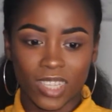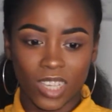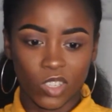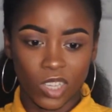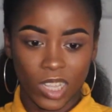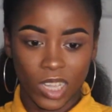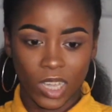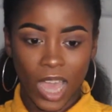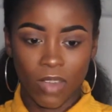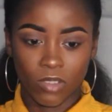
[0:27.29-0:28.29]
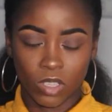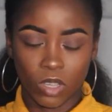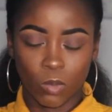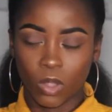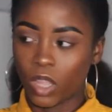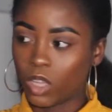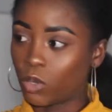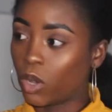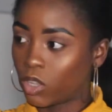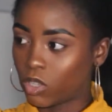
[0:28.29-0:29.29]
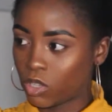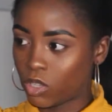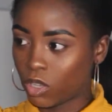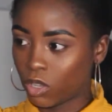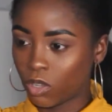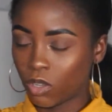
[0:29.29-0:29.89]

Essentially having someone that you answer to.